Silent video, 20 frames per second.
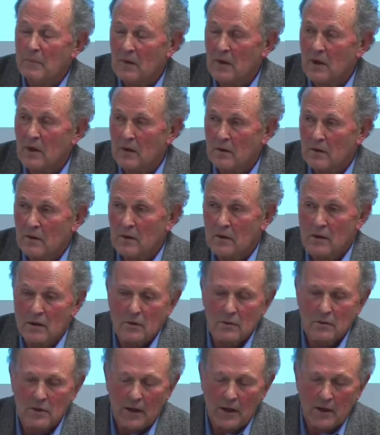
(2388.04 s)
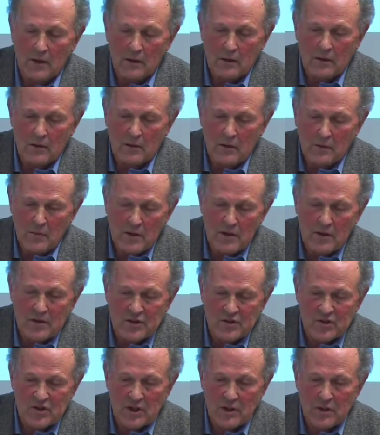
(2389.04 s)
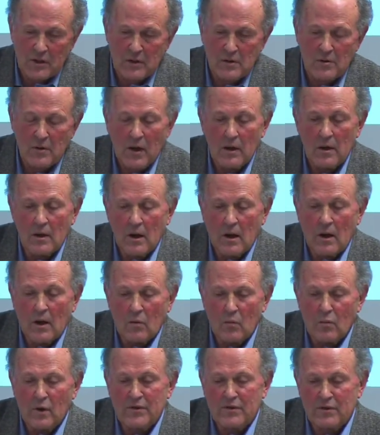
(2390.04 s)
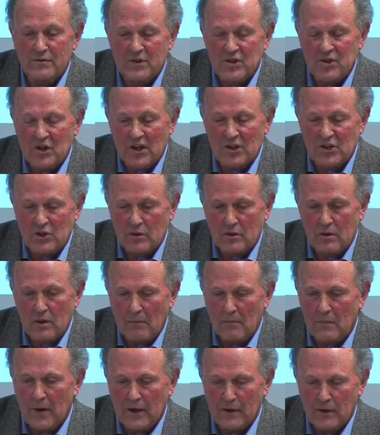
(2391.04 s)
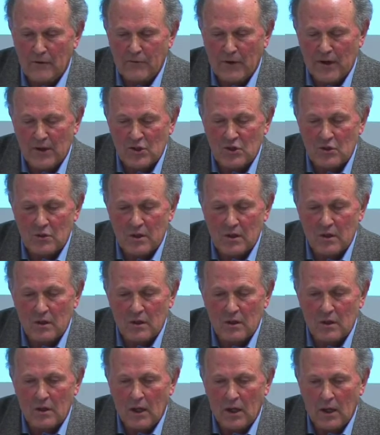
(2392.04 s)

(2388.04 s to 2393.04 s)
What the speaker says: in the UK economy. So with the recession, manufacturing